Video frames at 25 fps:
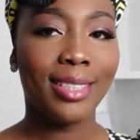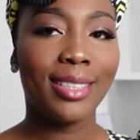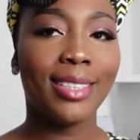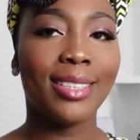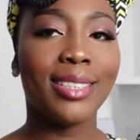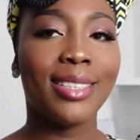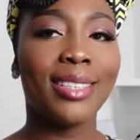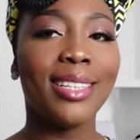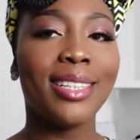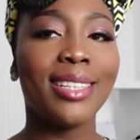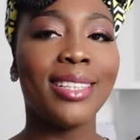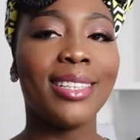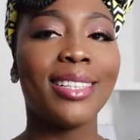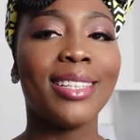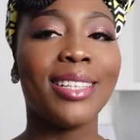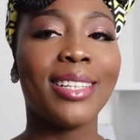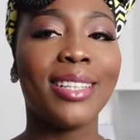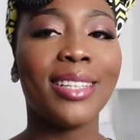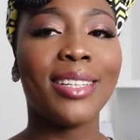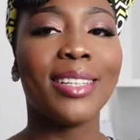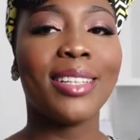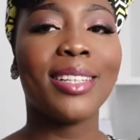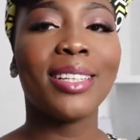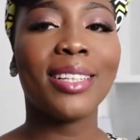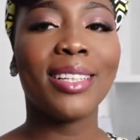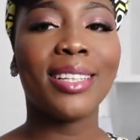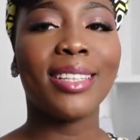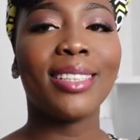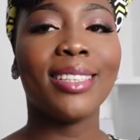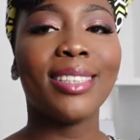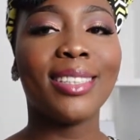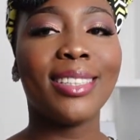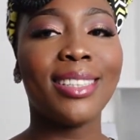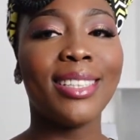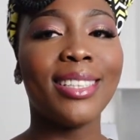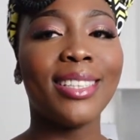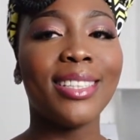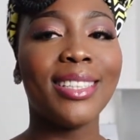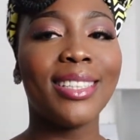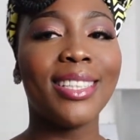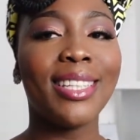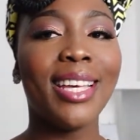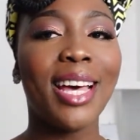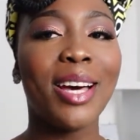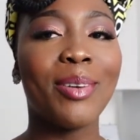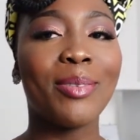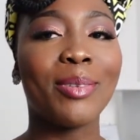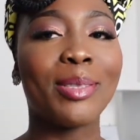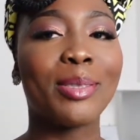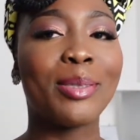you see you see you see
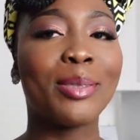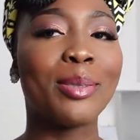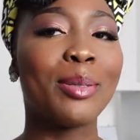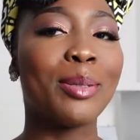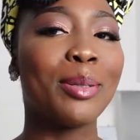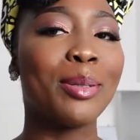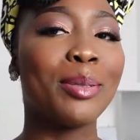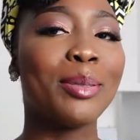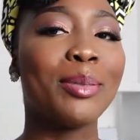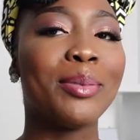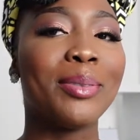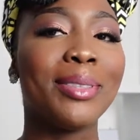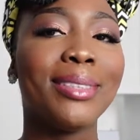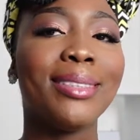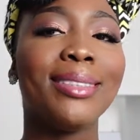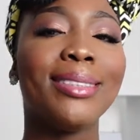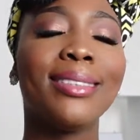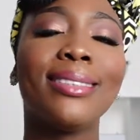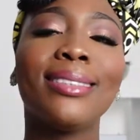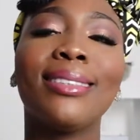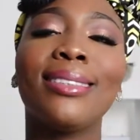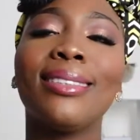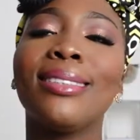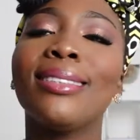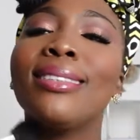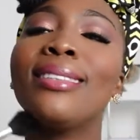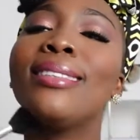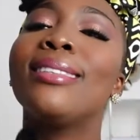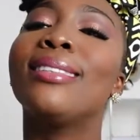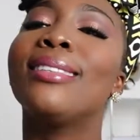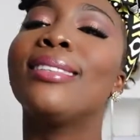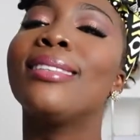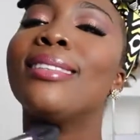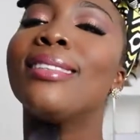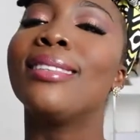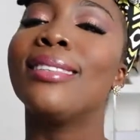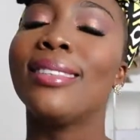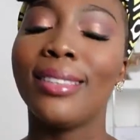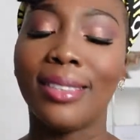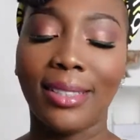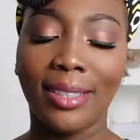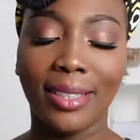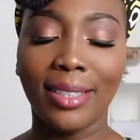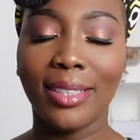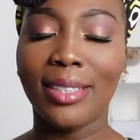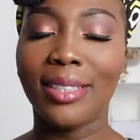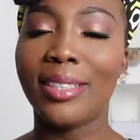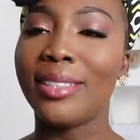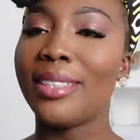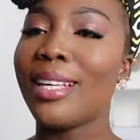how it's glowing
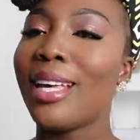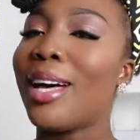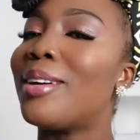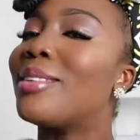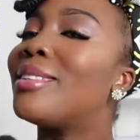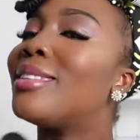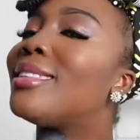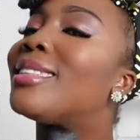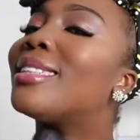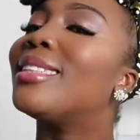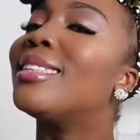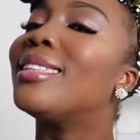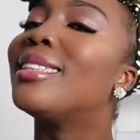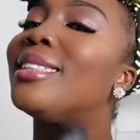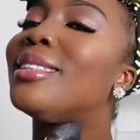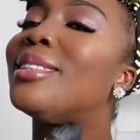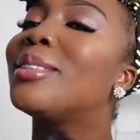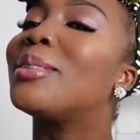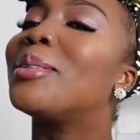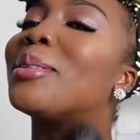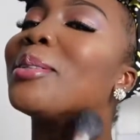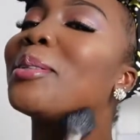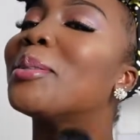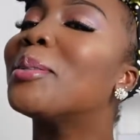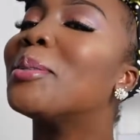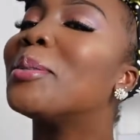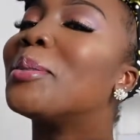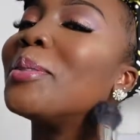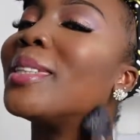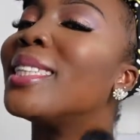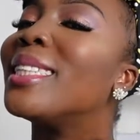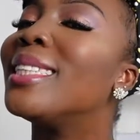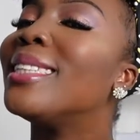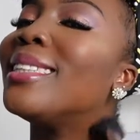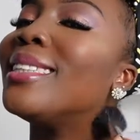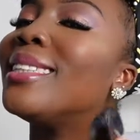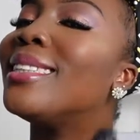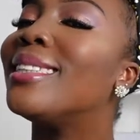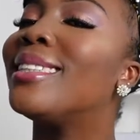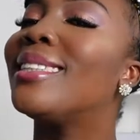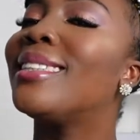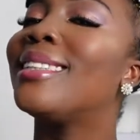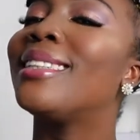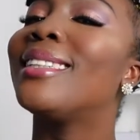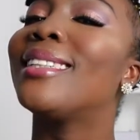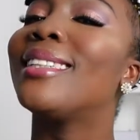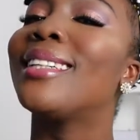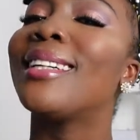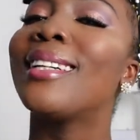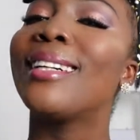you see how the skin is glowing?
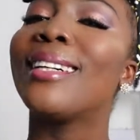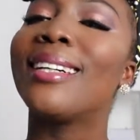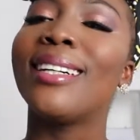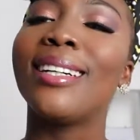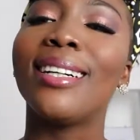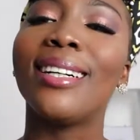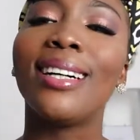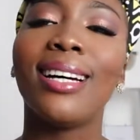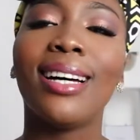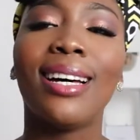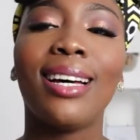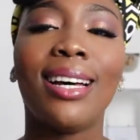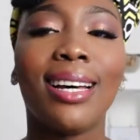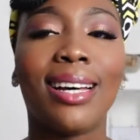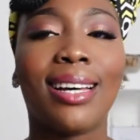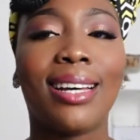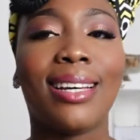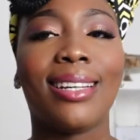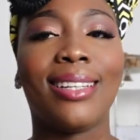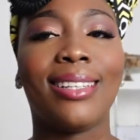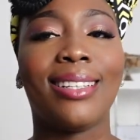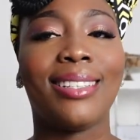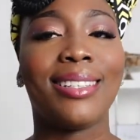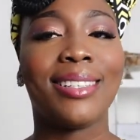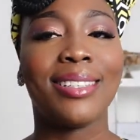Ah!